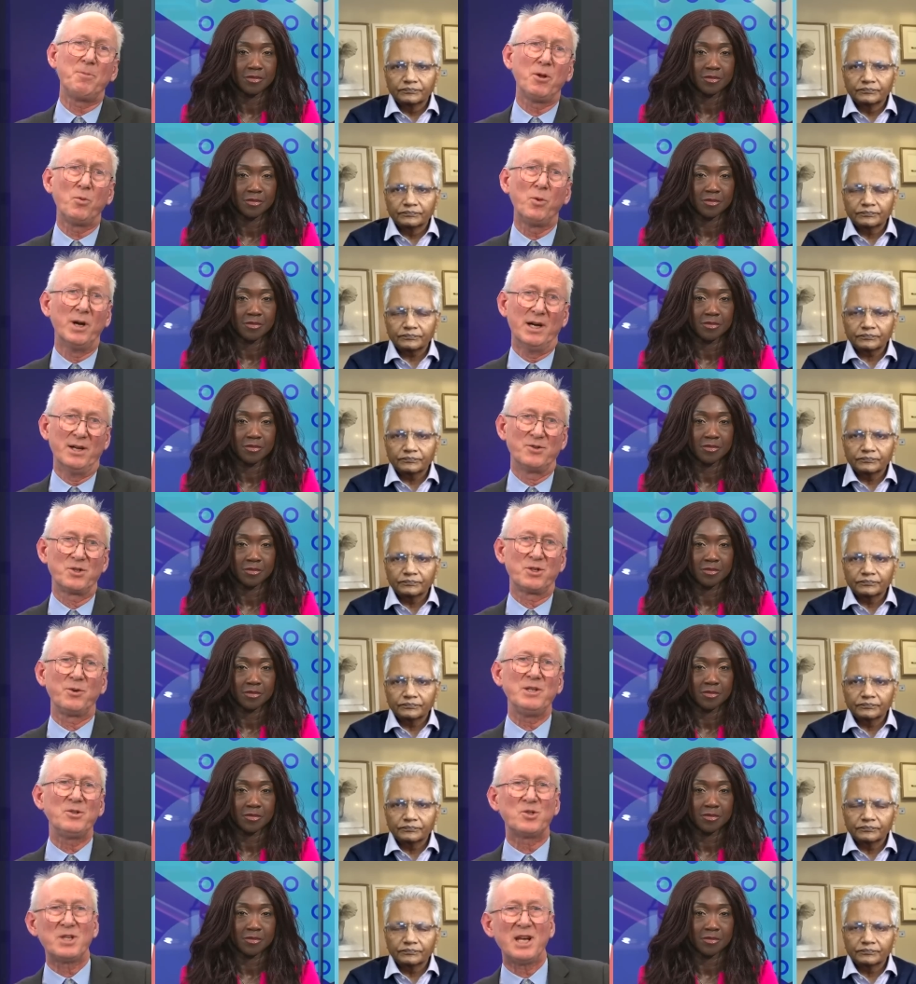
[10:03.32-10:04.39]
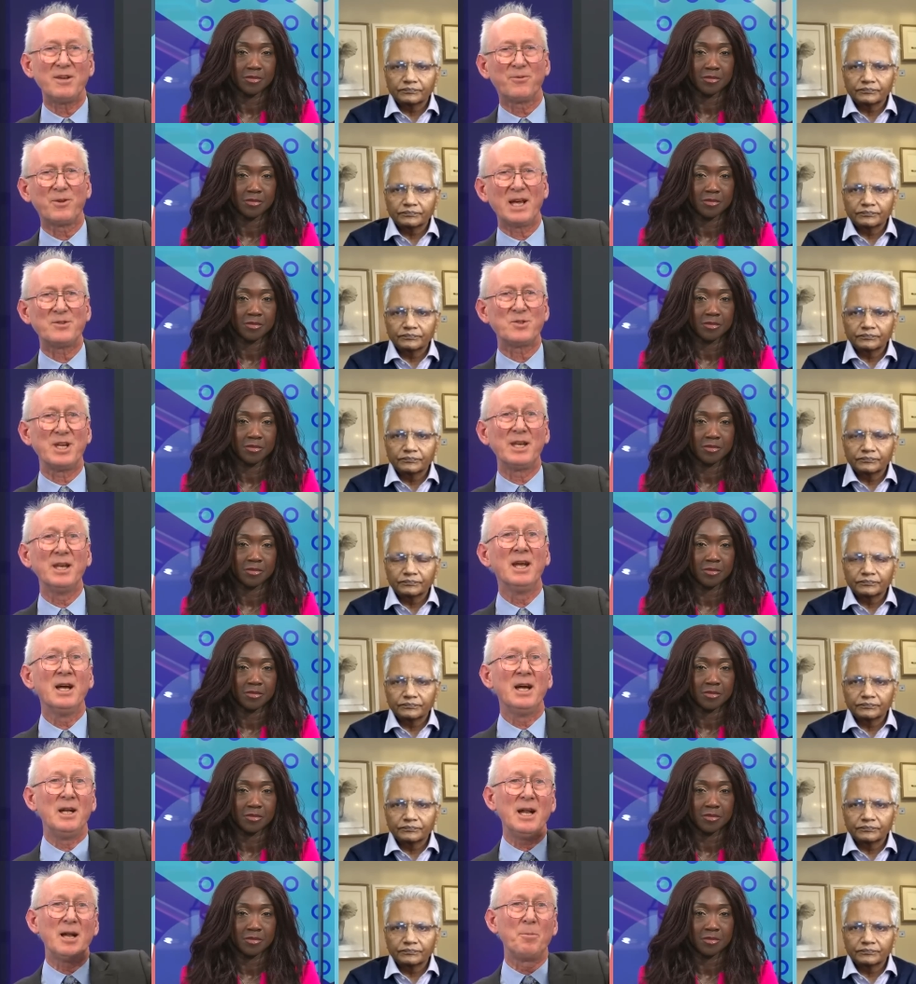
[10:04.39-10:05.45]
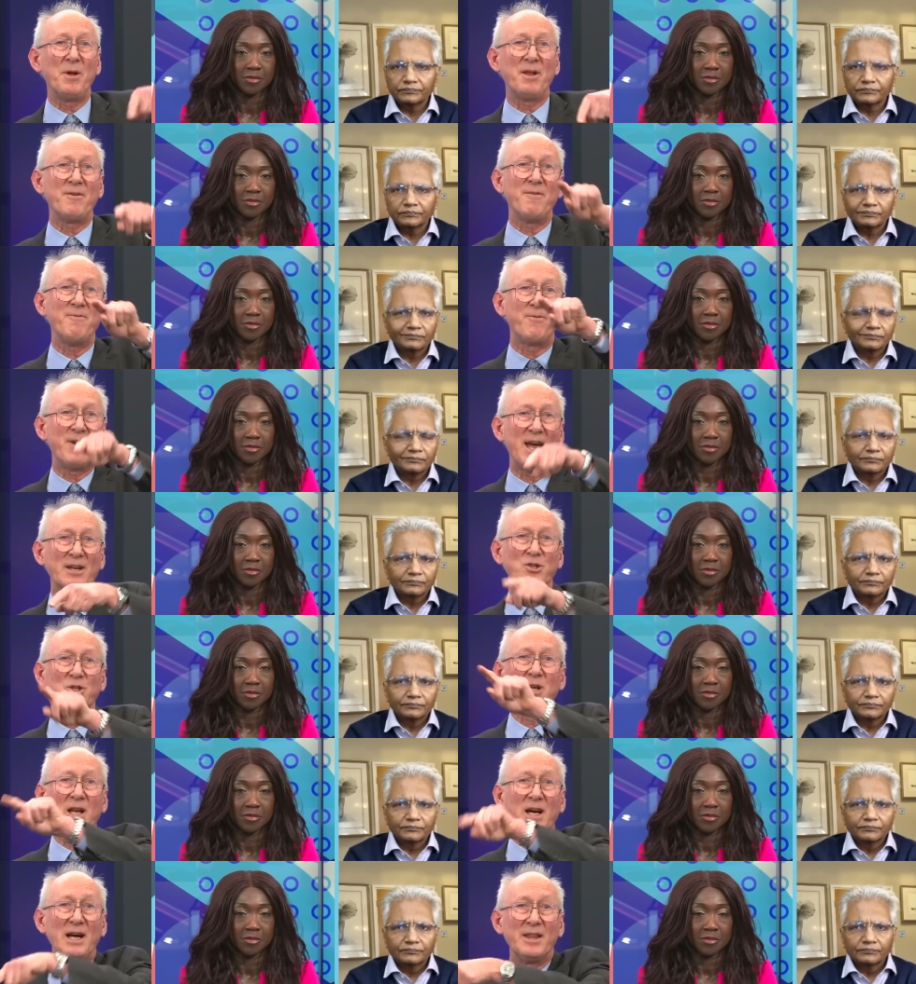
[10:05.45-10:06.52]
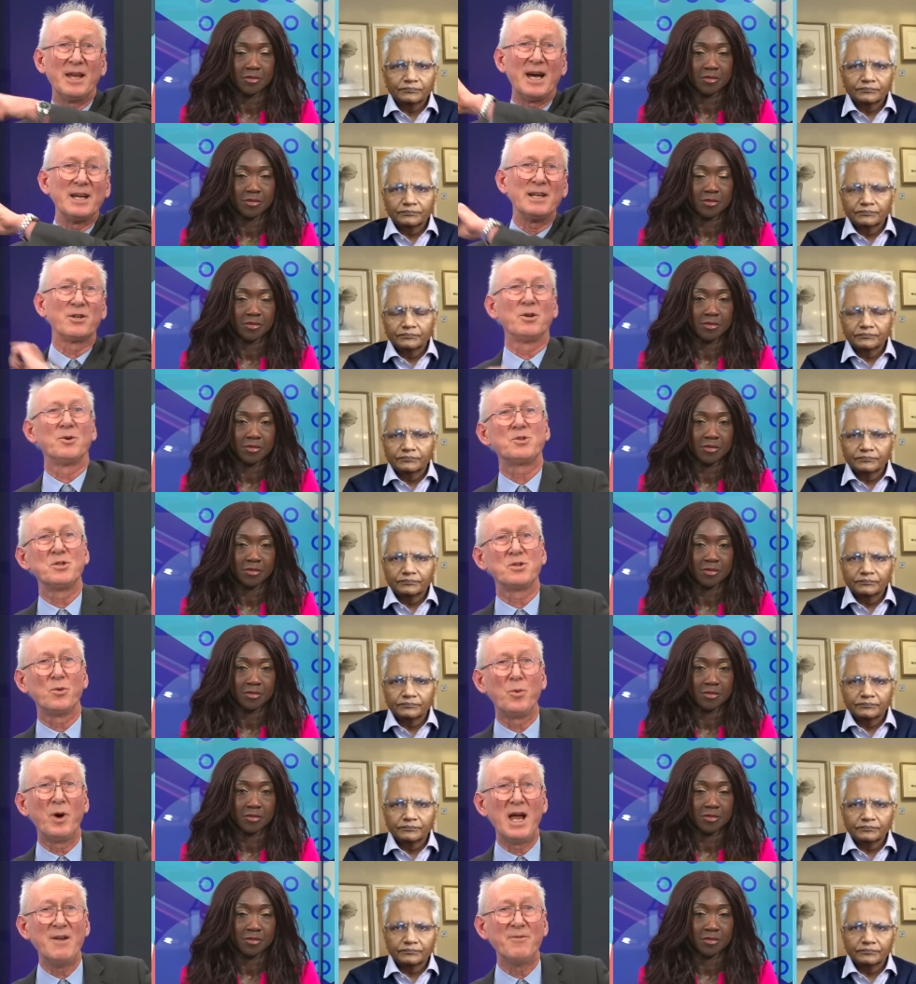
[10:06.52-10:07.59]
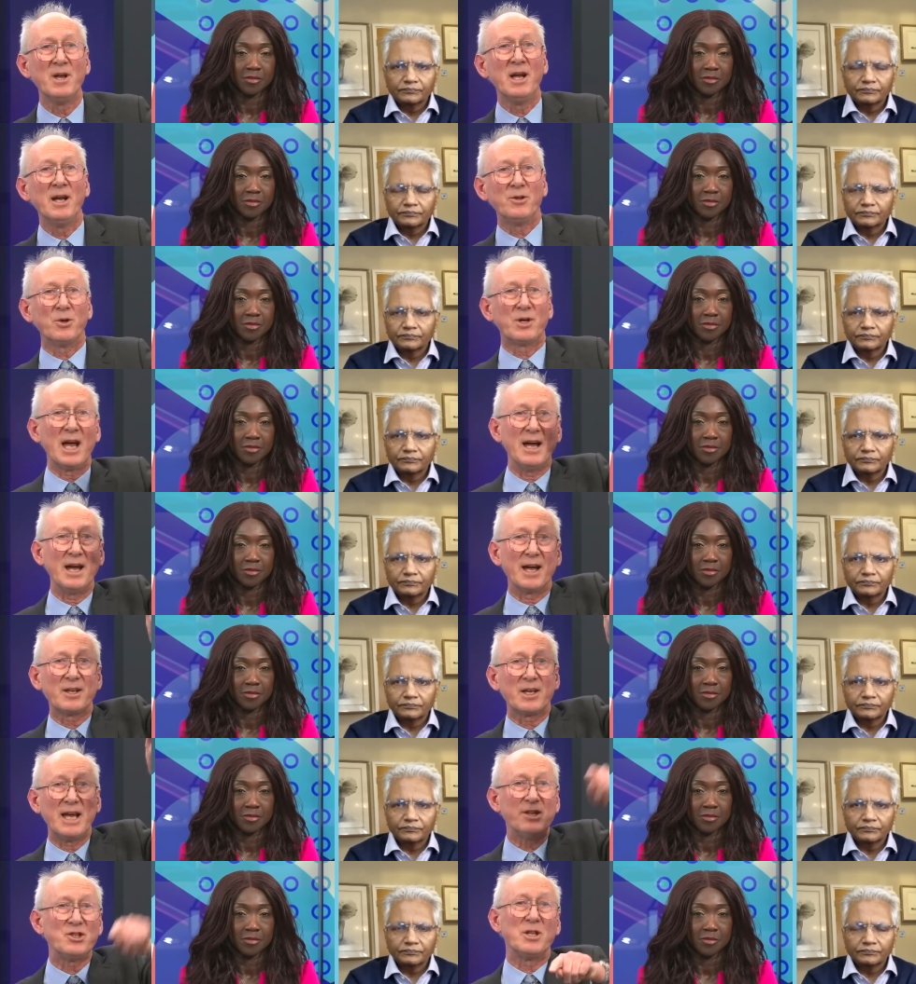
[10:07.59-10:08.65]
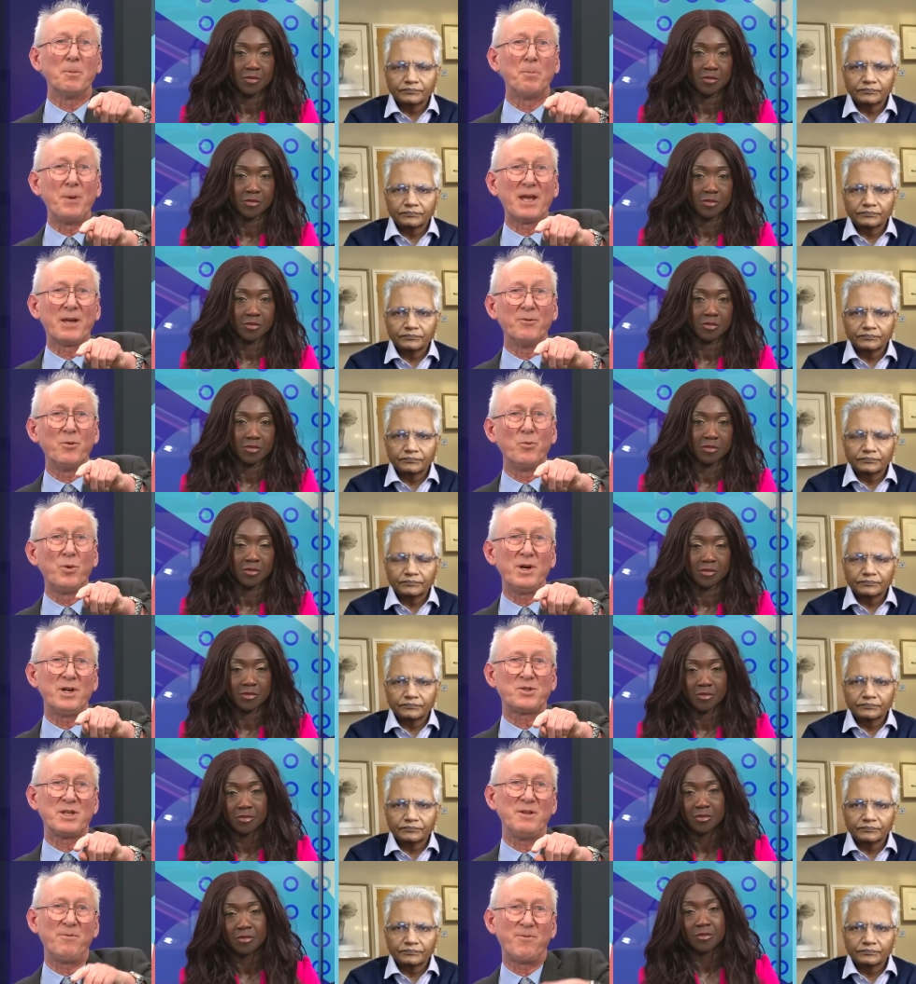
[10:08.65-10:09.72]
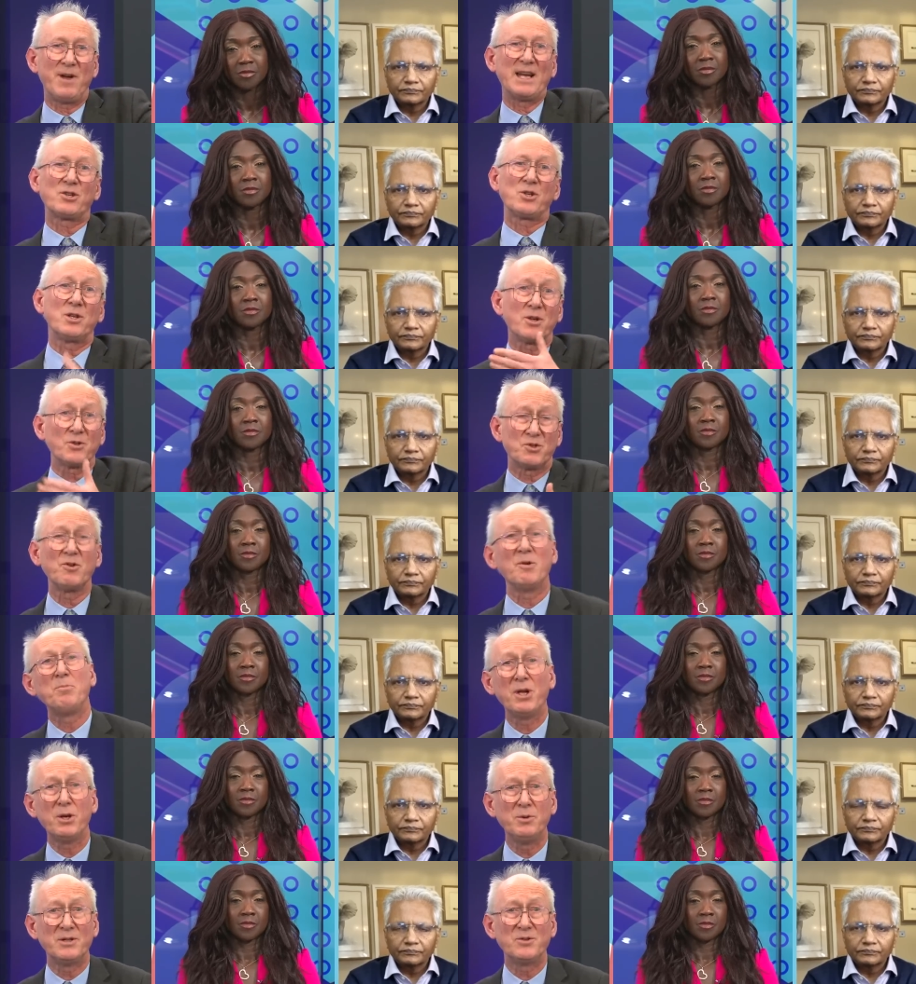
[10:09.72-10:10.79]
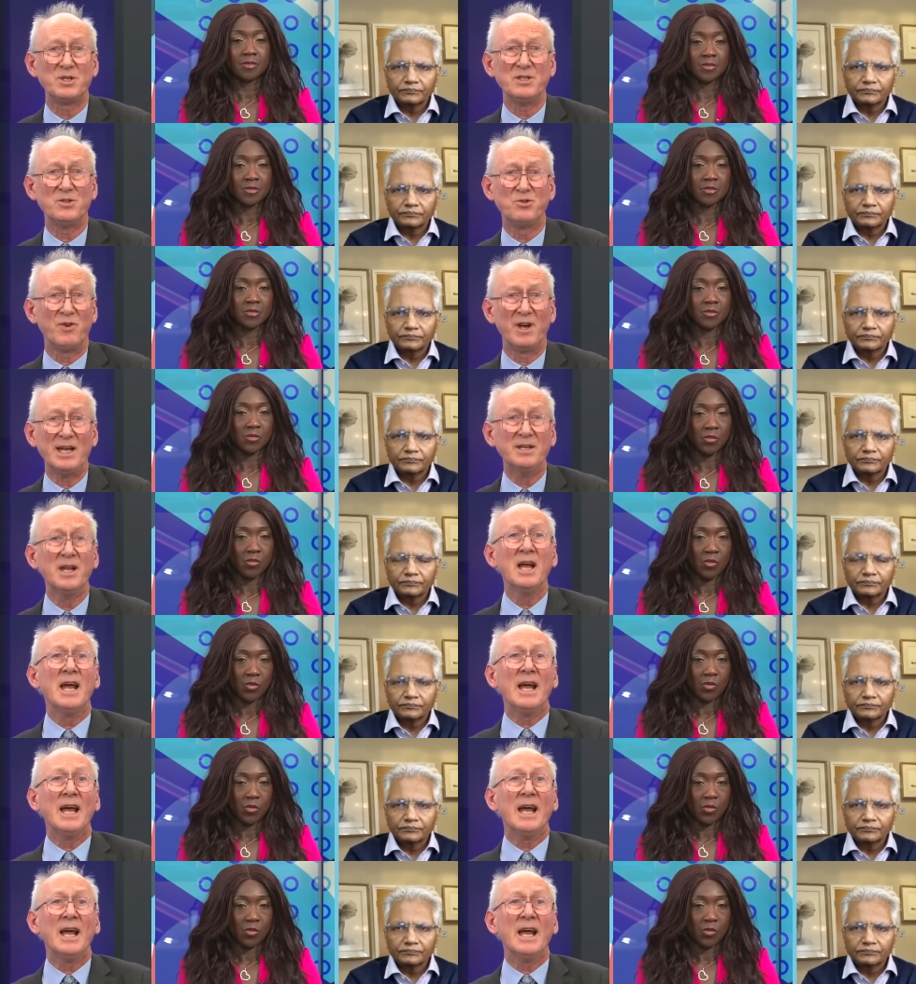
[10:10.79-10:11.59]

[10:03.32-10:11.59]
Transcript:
Speaker 1: be worse. So instead of getting a little bit of infection like that because there's a wave, you get occasional bigger and worse infection because your immunity is drained.